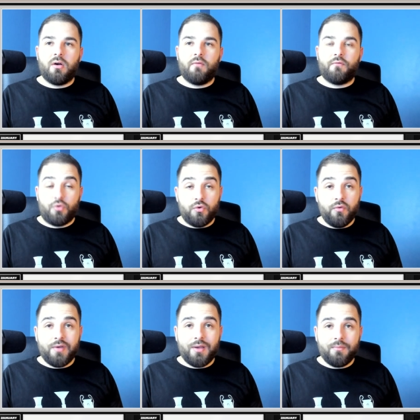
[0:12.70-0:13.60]
For
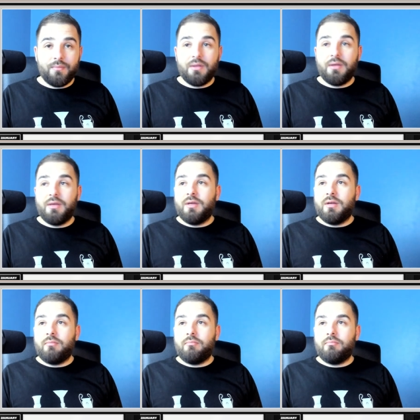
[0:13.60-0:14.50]
Juve,
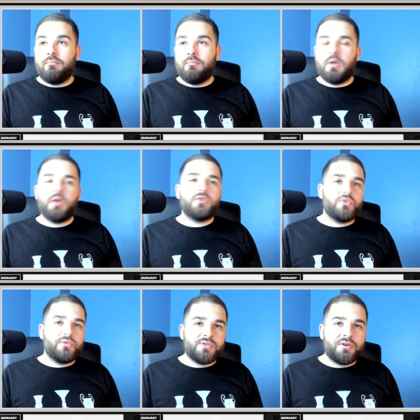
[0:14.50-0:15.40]
it is a
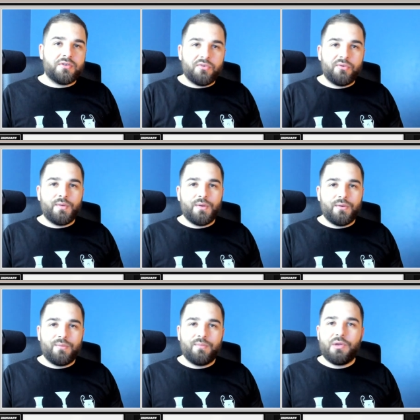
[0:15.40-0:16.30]
good start to the new year.
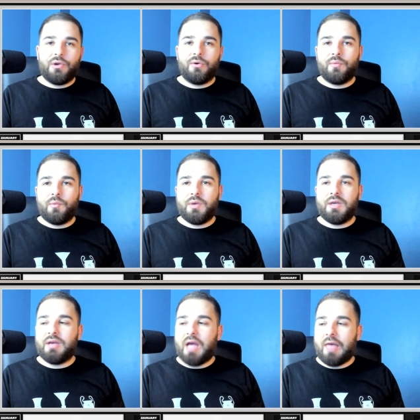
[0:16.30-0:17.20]
You know,
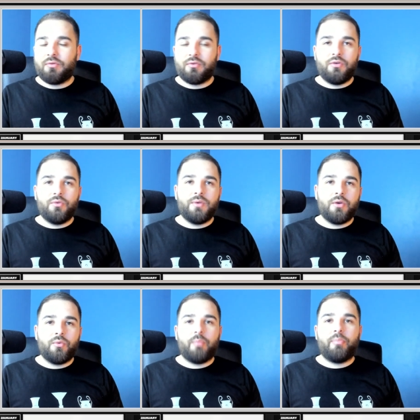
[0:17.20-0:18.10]
we entered the new year
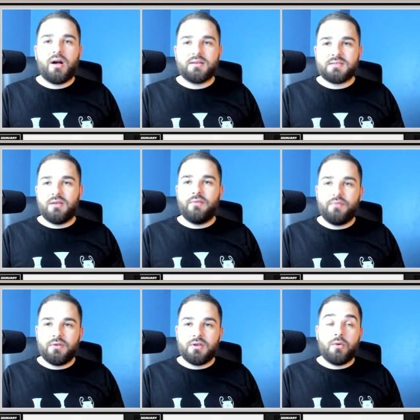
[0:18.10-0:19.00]
with a positive.
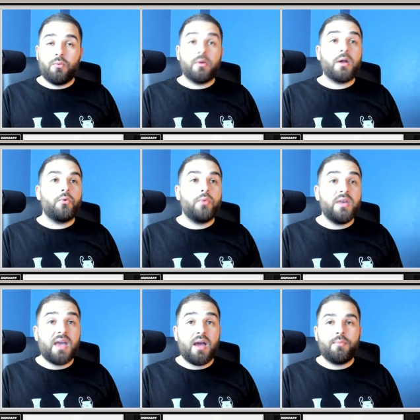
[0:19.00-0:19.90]
We were going to
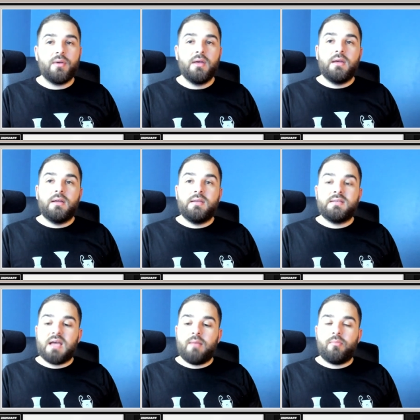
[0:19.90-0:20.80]
recap
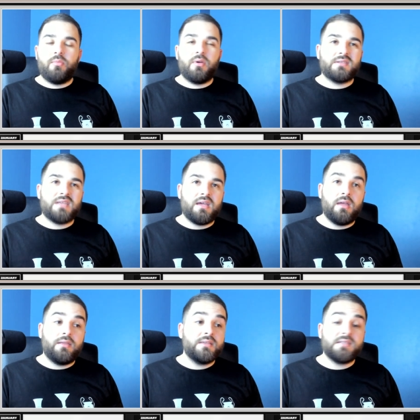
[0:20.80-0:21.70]
December because
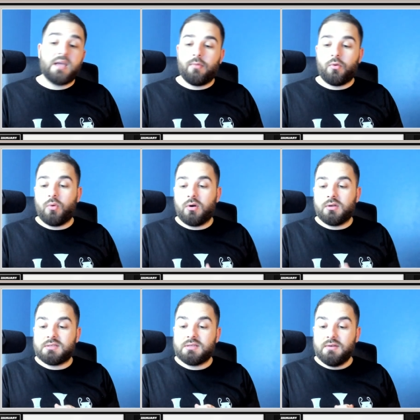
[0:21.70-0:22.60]
December
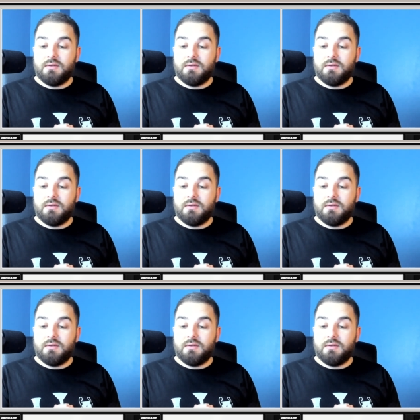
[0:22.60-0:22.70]
was